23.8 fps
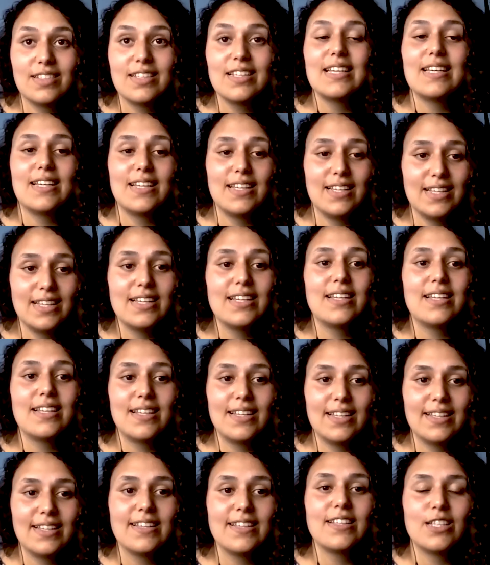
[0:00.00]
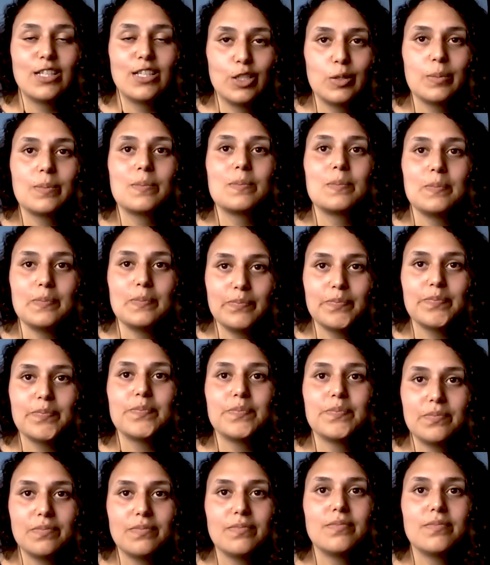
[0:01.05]
one set go and then another set
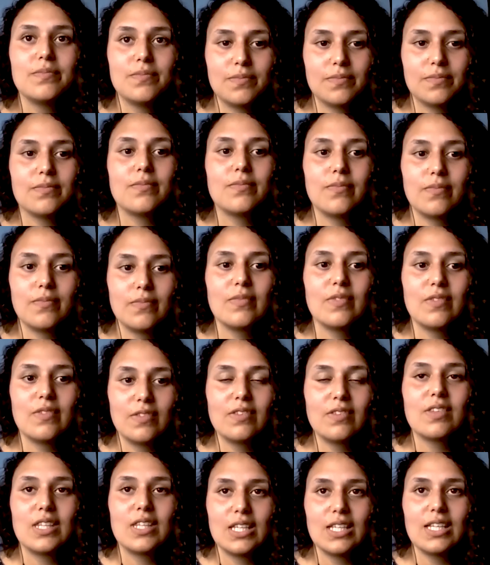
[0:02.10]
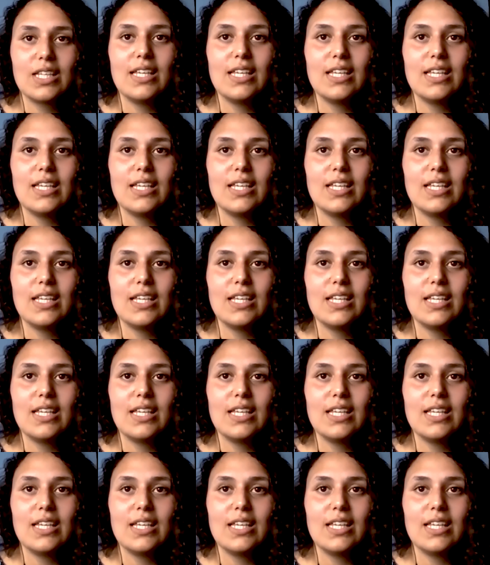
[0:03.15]
come as well.